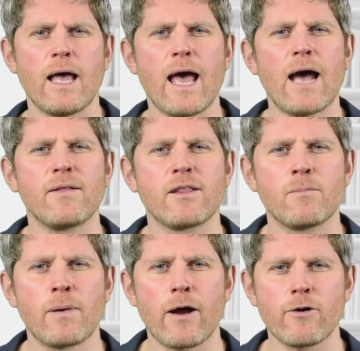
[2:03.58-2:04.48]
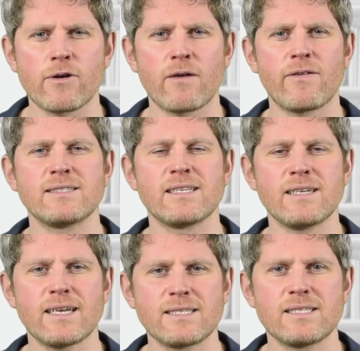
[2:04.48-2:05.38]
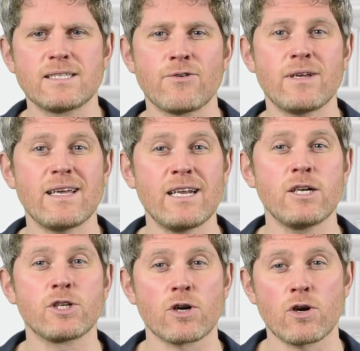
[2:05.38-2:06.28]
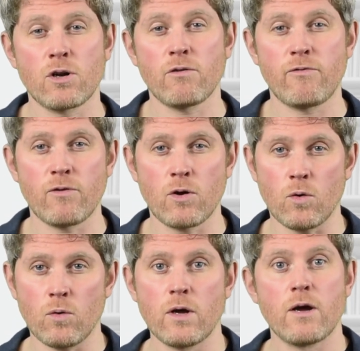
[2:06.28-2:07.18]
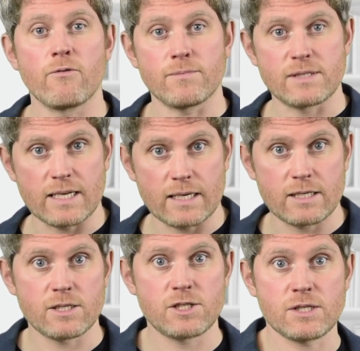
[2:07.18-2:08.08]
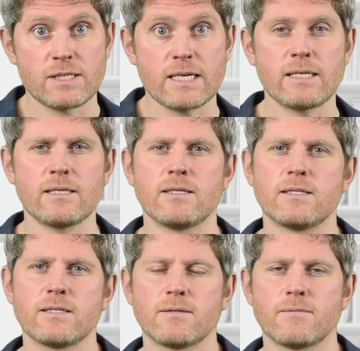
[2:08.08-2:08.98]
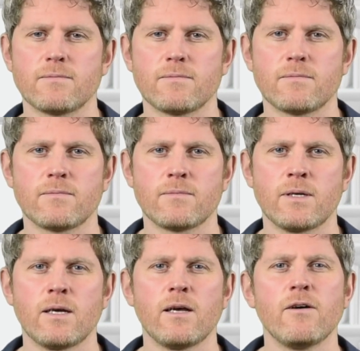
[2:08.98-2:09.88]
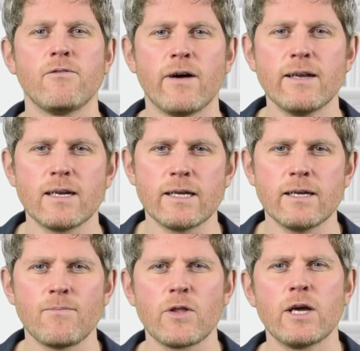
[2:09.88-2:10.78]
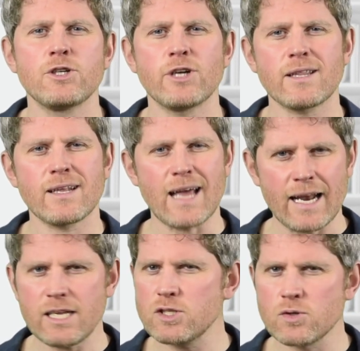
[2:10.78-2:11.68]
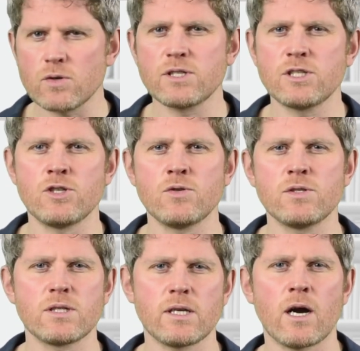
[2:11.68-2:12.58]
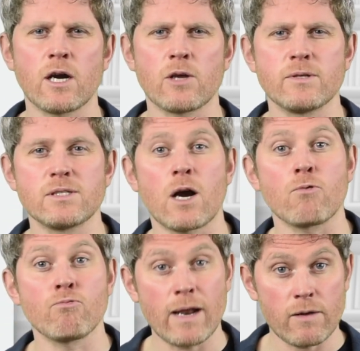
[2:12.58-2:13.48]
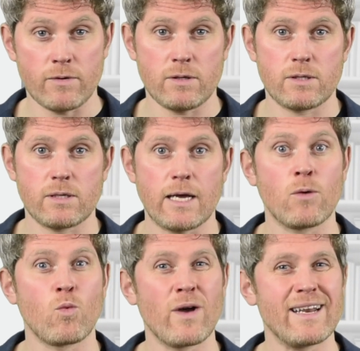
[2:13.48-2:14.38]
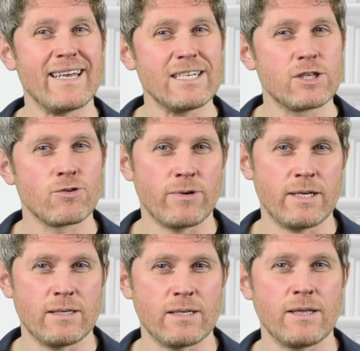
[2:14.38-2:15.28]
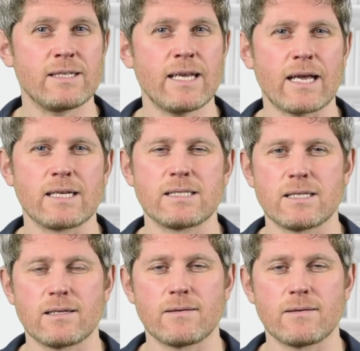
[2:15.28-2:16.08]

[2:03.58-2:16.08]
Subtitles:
and that the paragraph has the necessary internal flow from sentence to sentence. Finally, check that any sources used in the arguments are relevant and well integrated in the text.